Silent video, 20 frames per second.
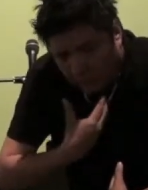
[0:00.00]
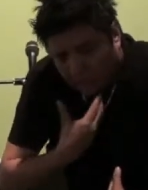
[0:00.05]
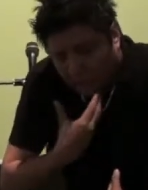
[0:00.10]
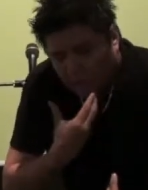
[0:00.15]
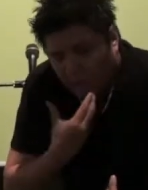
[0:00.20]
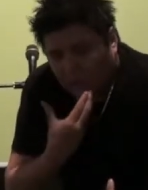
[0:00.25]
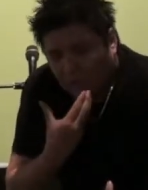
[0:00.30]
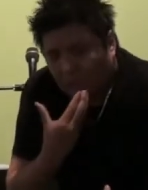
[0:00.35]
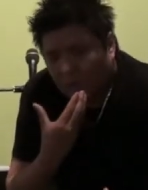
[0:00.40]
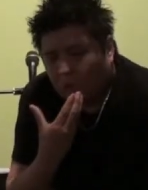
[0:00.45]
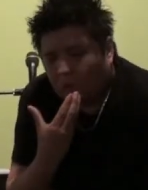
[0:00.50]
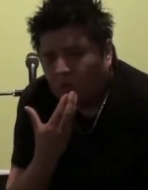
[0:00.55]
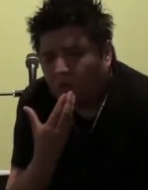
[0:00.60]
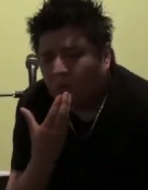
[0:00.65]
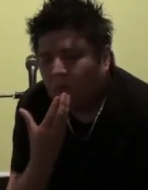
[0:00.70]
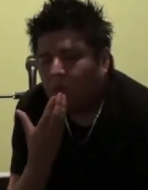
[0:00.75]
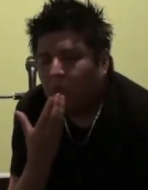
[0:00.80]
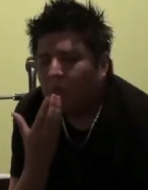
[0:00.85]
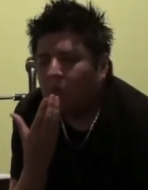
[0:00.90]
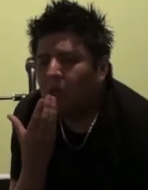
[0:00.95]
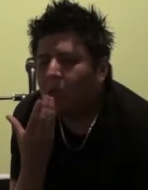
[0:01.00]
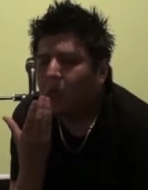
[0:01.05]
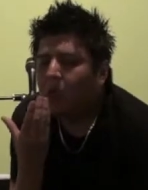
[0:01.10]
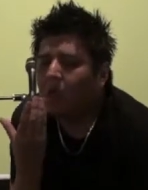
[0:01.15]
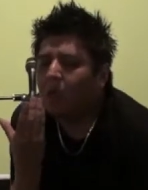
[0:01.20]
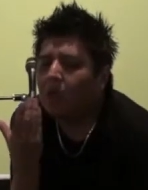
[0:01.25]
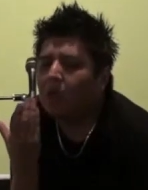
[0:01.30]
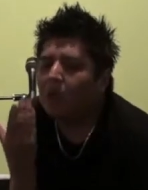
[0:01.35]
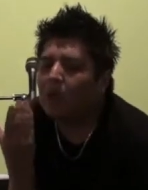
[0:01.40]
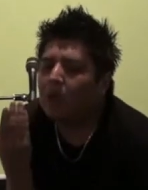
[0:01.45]

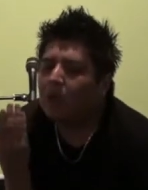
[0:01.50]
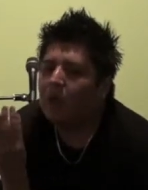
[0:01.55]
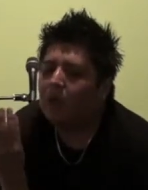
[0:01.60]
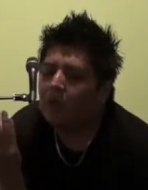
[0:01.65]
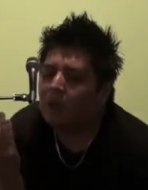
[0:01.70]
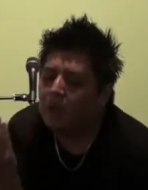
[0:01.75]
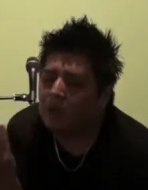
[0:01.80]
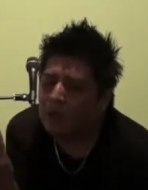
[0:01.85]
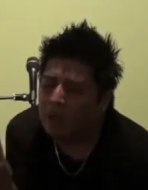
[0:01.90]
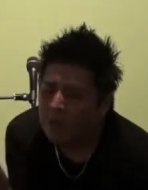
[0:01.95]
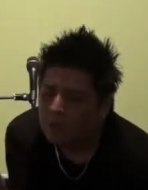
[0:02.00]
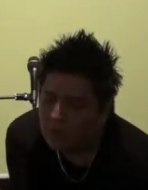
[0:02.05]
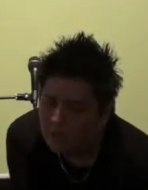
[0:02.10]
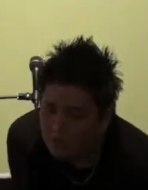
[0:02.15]
Nothing is said.